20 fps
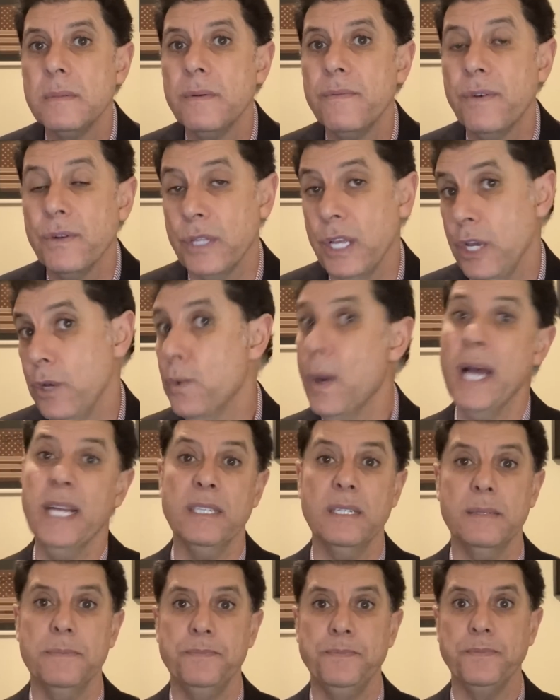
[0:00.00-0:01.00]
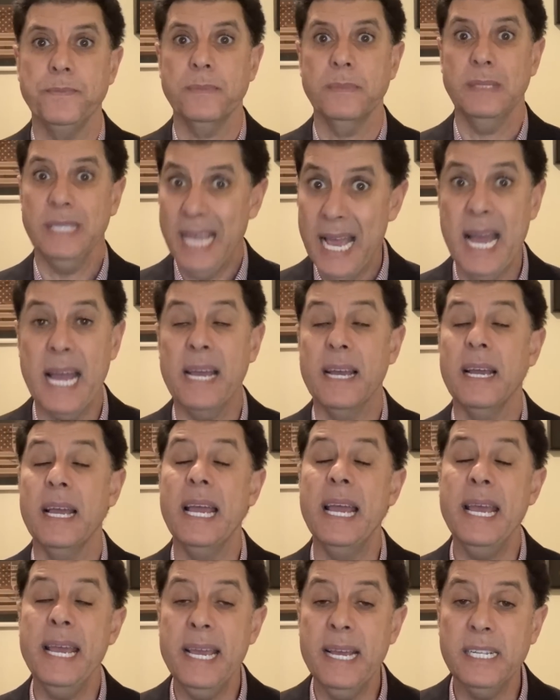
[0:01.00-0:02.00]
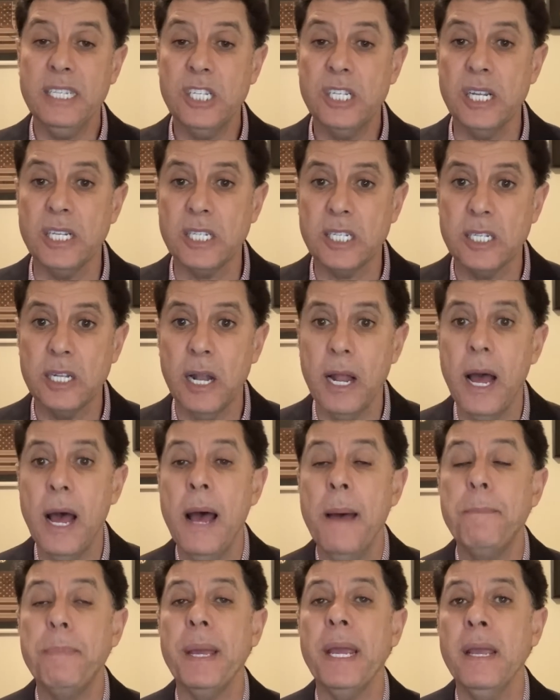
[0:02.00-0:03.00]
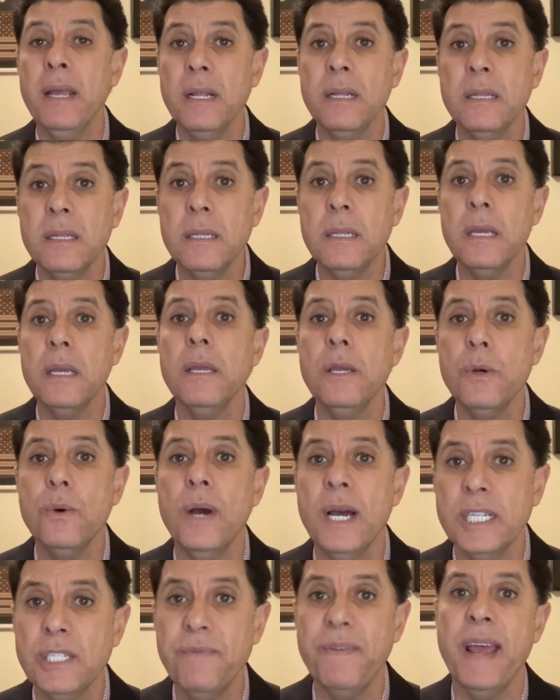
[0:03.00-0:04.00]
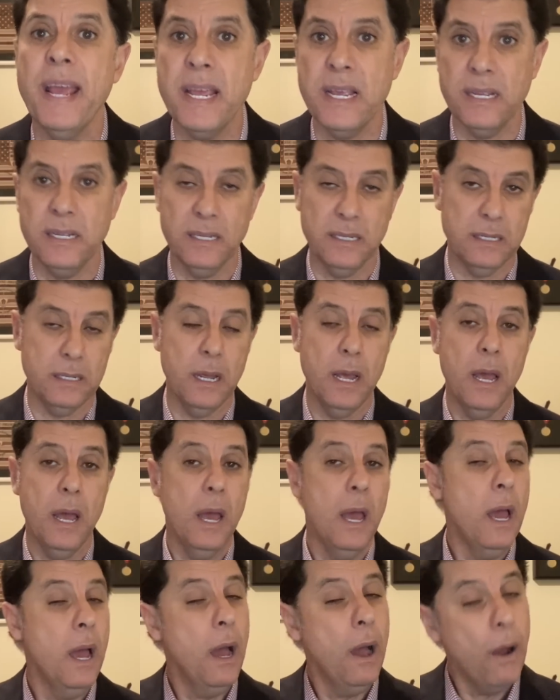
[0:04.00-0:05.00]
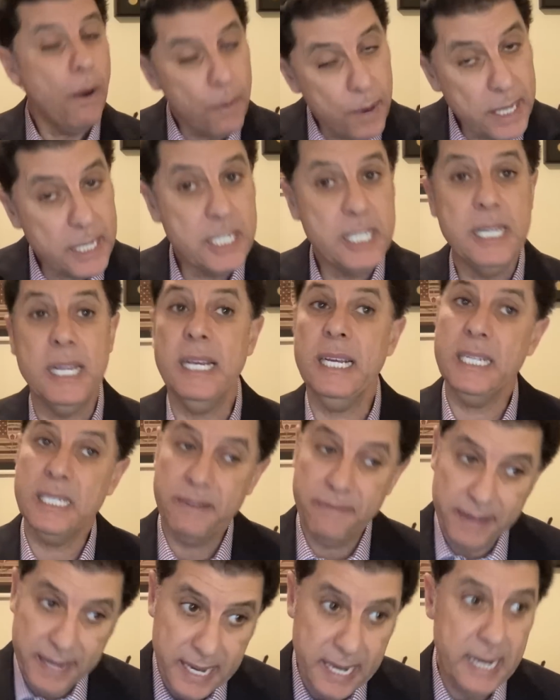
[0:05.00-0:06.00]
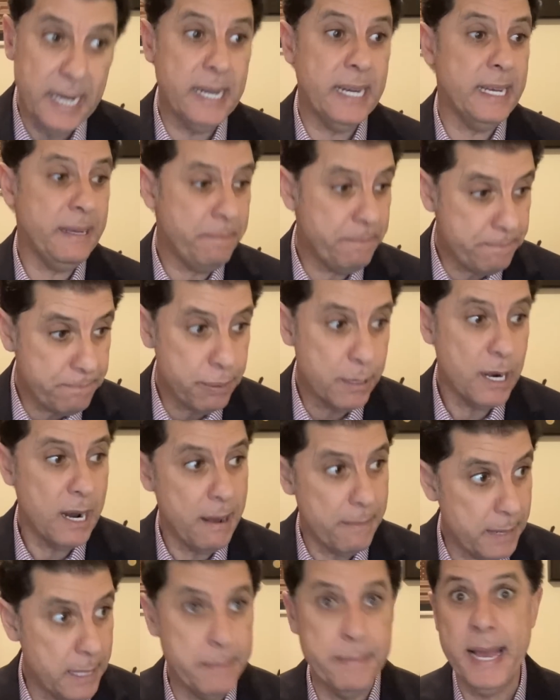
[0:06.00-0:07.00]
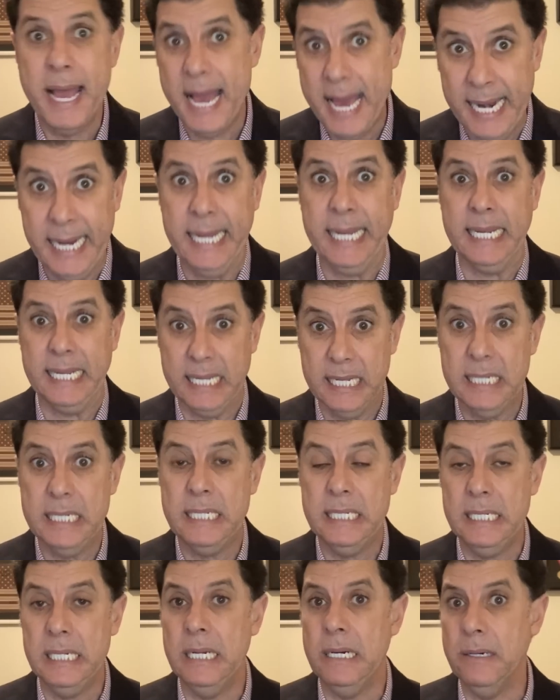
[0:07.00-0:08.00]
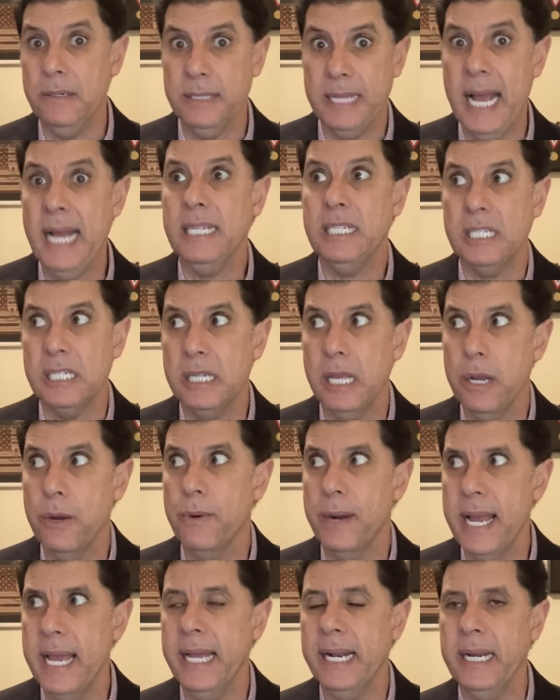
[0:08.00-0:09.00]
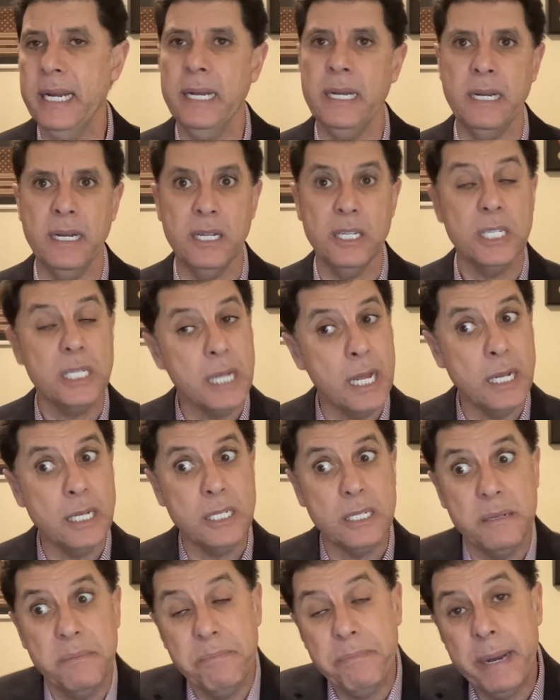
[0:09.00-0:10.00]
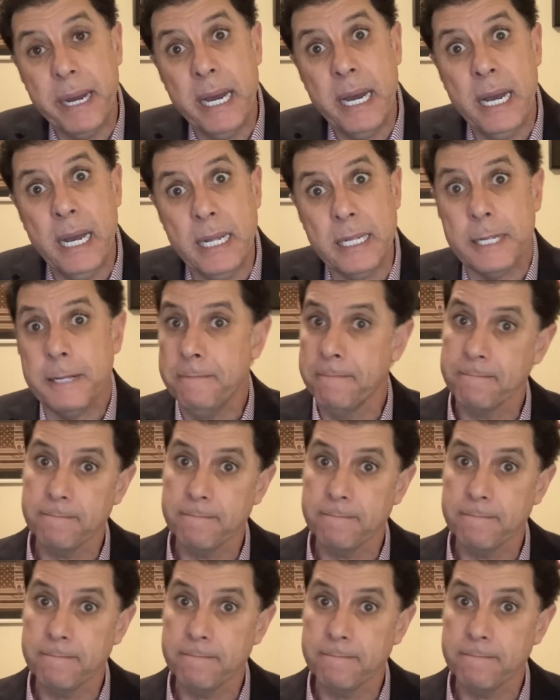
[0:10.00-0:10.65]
for the U.S. Yeah, it's a slap in the U.S. face, which is very problematic. You know, that's degrading in a sense, but